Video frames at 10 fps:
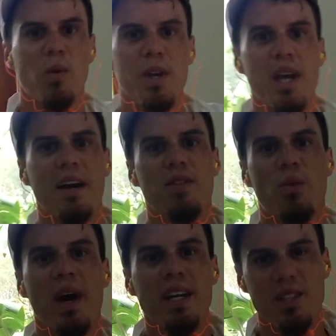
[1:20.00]
When you have
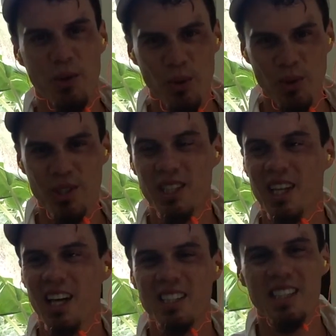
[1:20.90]
the right tools,
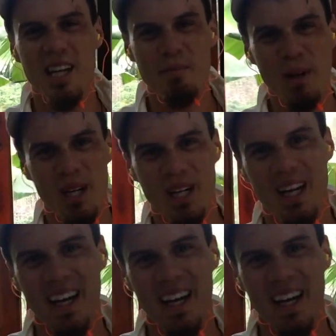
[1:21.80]
it cuts like butter.